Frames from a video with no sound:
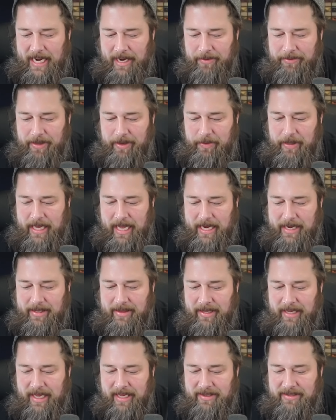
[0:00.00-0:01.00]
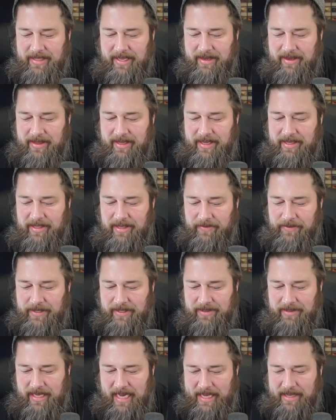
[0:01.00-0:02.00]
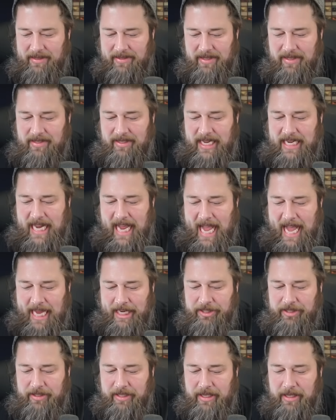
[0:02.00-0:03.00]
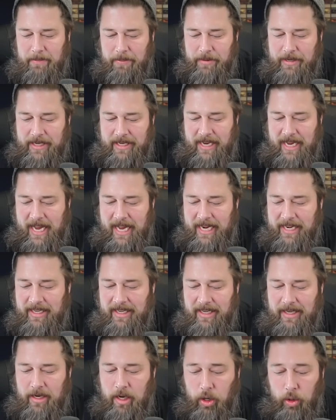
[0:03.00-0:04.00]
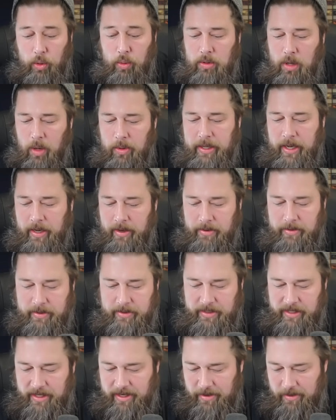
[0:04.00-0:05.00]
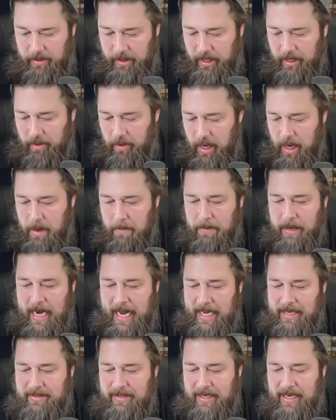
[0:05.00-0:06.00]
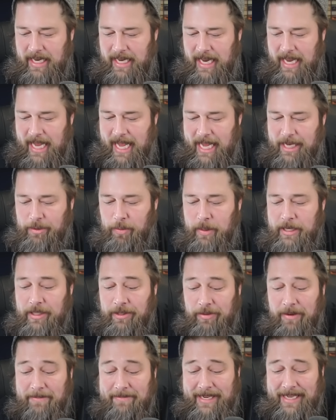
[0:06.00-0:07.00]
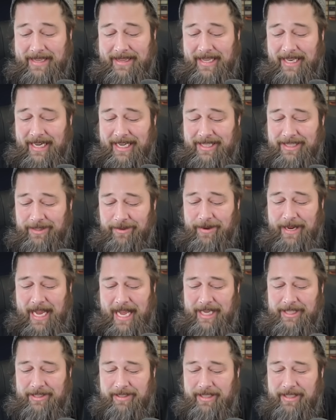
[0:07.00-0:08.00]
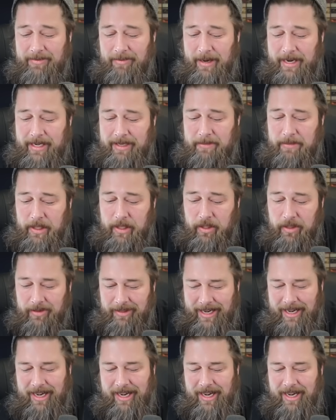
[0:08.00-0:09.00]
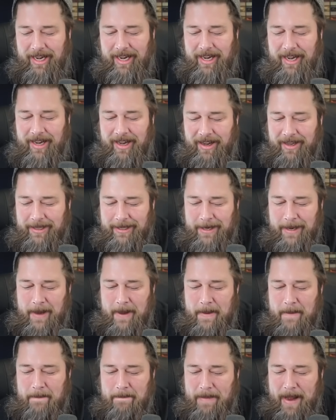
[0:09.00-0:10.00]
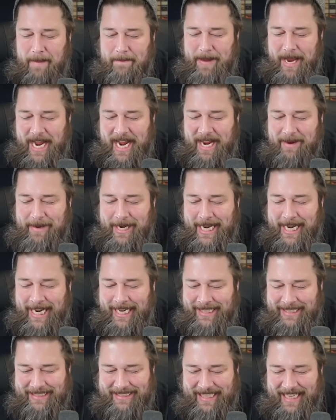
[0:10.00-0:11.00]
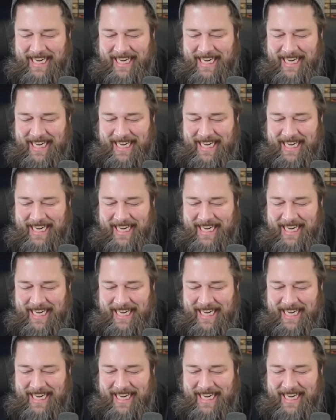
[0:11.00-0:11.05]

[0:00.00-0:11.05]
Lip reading: I don't think we get anything else out of this. If it's... Yeah, this is, like, actually the precon. Ooh, Coco. There's a Coco. But it has Windswept Eve in it. So we actually randomly... Ah... My baby.